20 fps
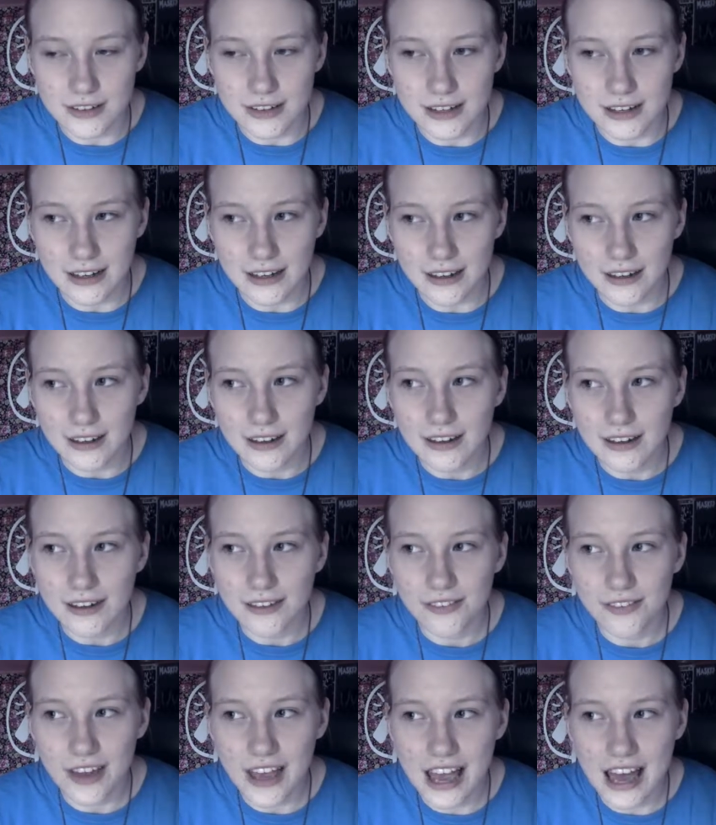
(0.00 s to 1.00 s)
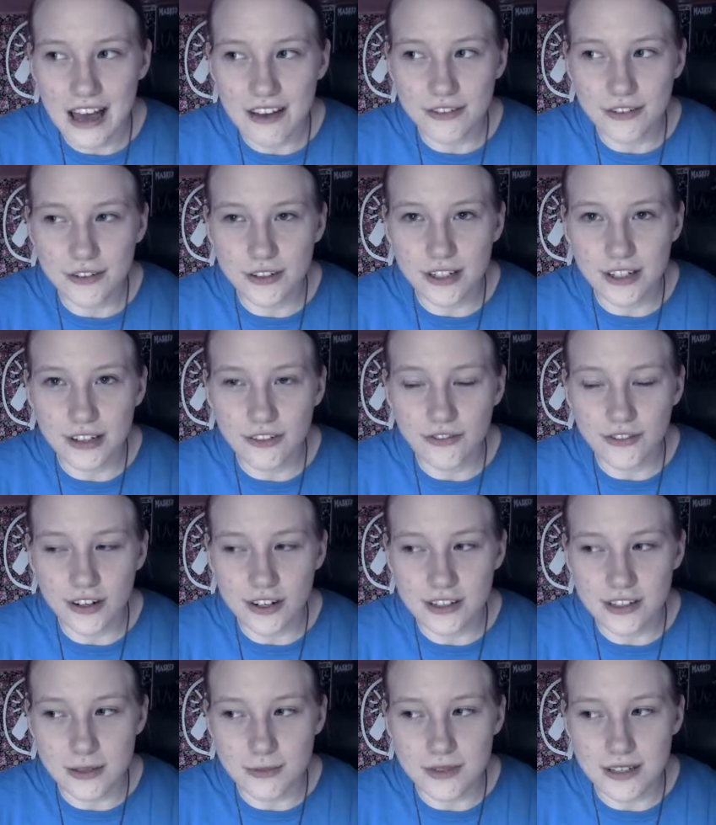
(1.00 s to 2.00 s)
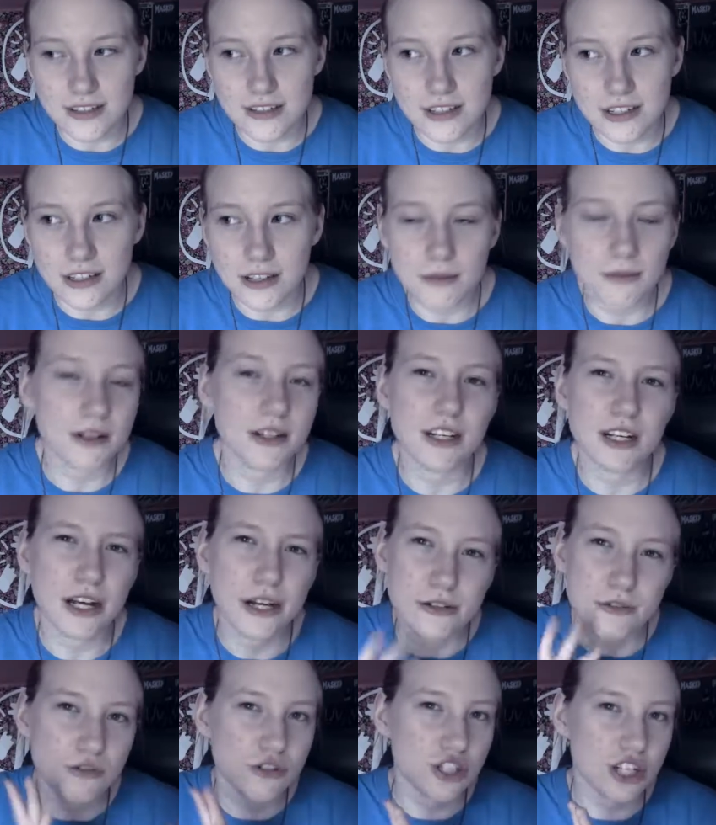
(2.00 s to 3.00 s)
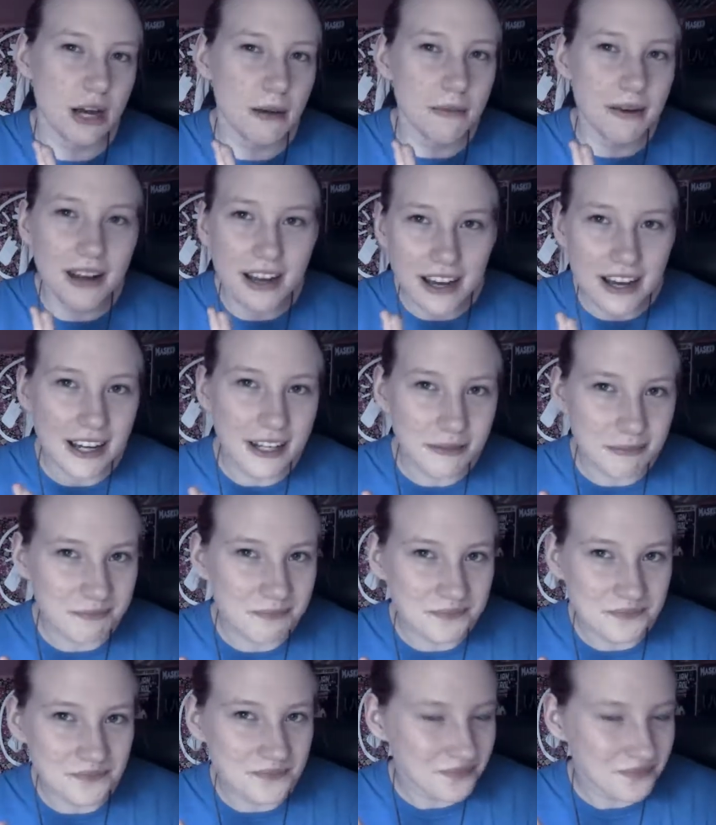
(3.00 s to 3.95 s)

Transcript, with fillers: They they have a really fucked up sense of humor, you know, Gemini